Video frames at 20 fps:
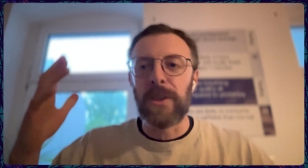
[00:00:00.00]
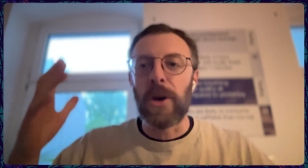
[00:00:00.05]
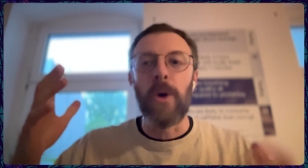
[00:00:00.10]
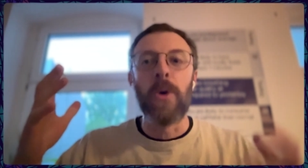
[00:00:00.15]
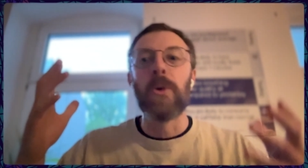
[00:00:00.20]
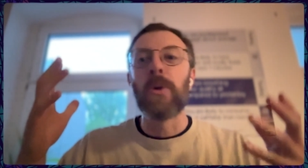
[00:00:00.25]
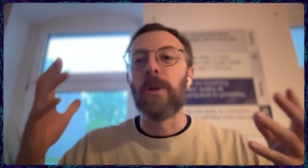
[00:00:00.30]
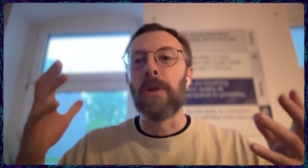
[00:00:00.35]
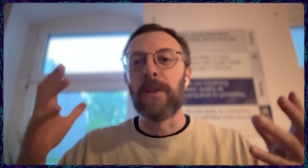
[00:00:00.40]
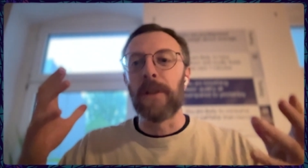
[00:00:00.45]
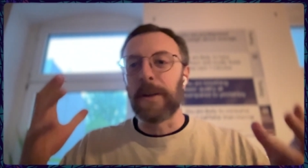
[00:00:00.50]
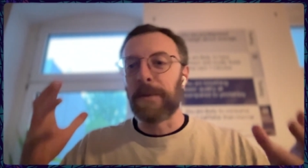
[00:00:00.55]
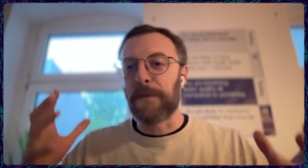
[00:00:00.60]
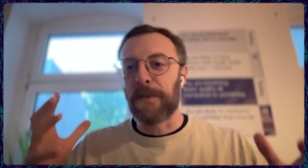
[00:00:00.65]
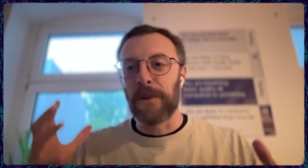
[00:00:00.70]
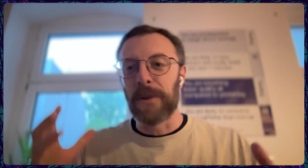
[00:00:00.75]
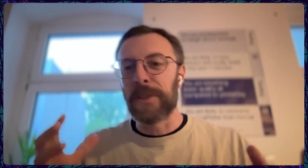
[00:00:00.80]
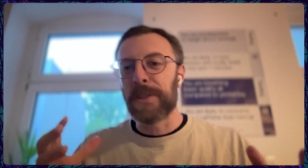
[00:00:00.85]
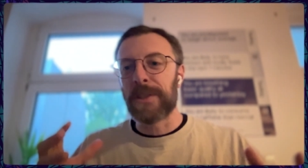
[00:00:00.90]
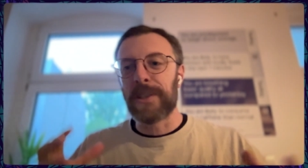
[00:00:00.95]
total like
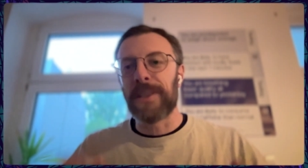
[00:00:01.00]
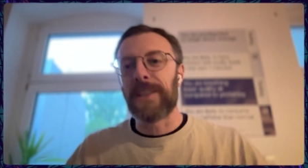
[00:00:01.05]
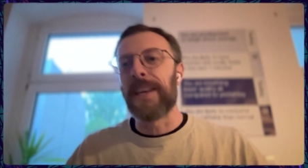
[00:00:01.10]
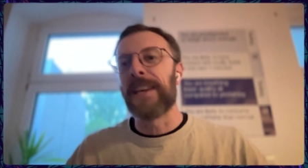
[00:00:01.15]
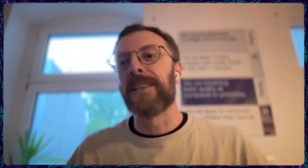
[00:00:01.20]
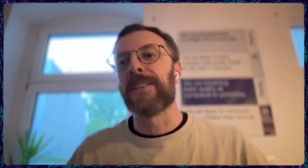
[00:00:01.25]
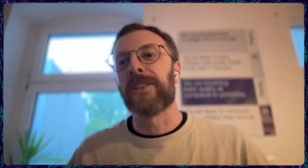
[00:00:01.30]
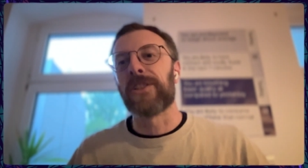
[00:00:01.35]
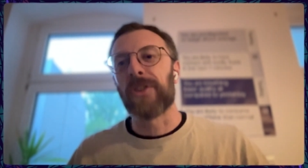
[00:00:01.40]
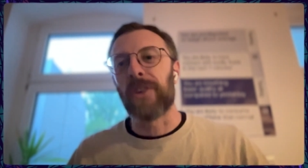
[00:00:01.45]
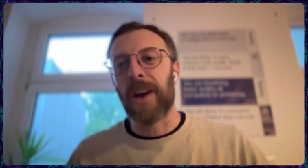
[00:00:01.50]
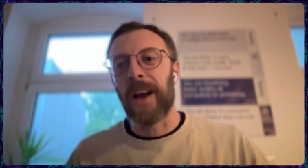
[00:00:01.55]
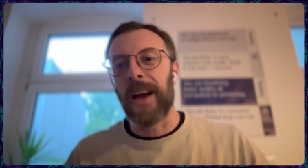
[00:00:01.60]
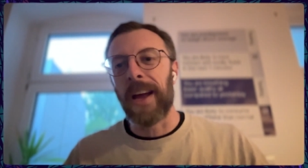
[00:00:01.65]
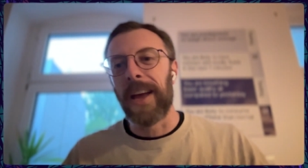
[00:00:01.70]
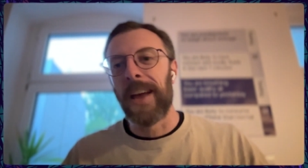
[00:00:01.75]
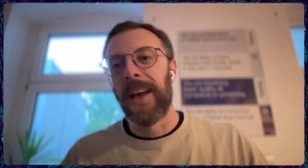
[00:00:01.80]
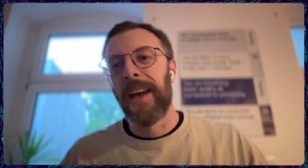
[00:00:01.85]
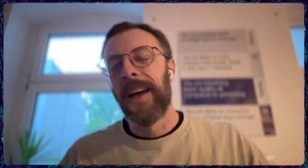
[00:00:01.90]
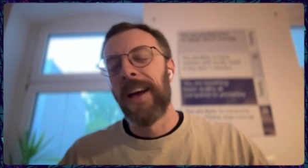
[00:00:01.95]
first thing to
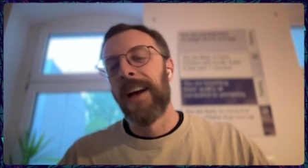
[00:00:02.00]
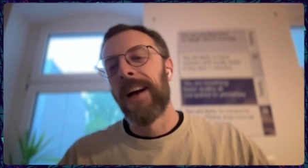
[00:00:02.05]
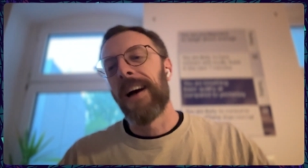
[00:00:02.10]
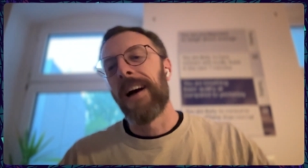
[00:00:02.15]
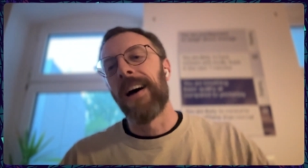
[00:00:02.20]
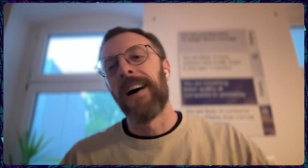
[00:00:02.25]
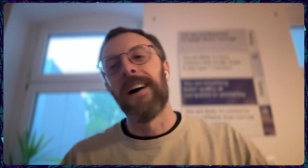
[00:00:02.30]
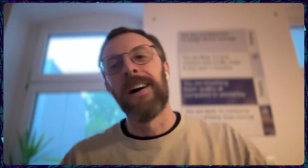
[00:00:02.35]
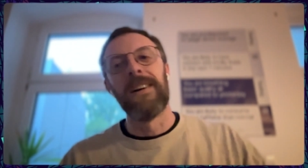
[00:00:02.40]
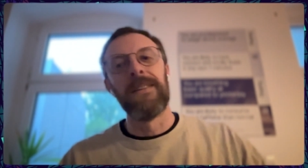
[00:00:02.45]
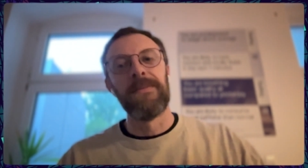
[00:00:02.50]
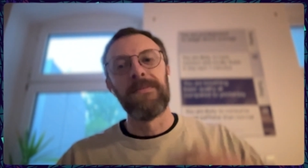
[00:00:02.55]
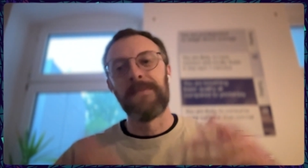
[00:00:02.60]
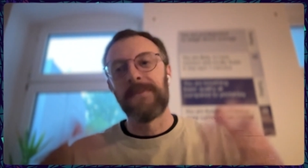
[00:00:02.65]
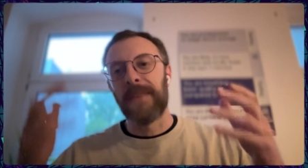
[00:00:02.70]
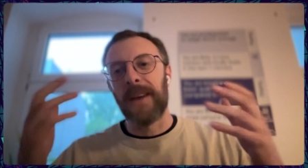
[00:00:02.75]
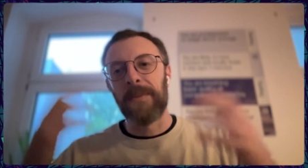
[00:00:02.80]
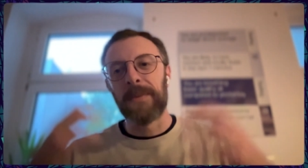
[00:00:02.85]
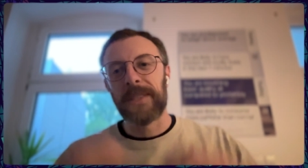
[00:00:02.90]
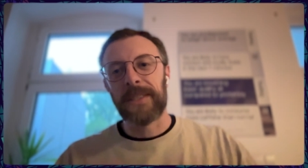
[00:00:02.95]
try. I'm
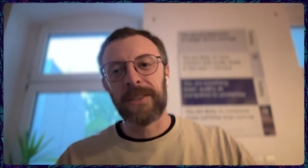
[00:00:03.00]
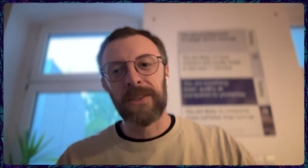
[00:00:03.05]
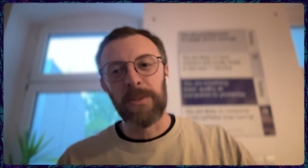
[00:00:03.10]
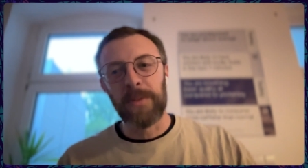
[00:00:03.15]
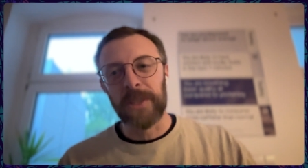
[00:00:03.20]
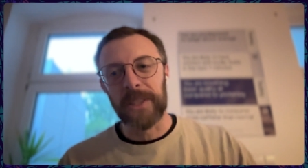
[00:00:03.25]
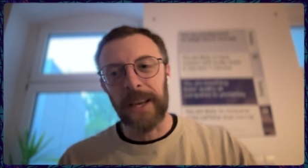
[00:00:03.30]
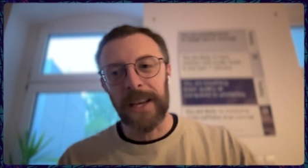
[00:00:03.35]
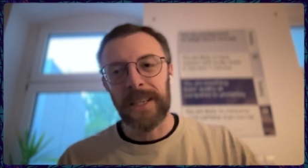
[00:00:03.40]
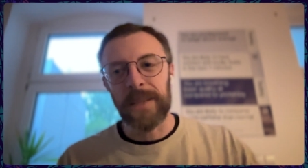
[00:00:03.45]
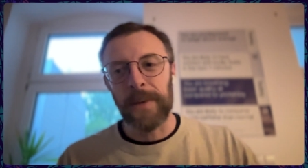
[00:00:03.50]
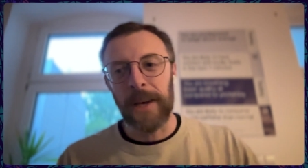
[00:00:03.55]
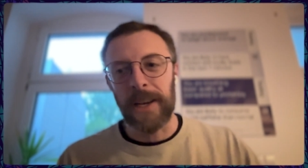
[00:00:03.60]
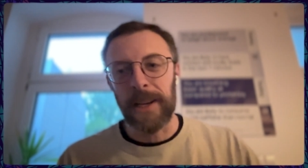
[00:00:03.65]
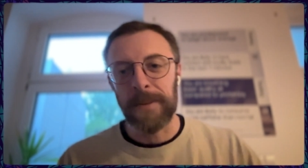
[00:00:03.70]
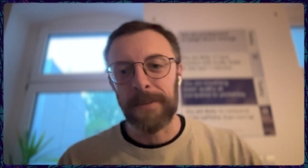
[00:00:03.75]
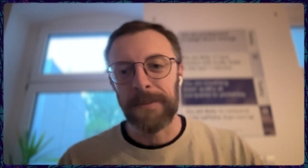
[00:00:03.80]
just super psyched about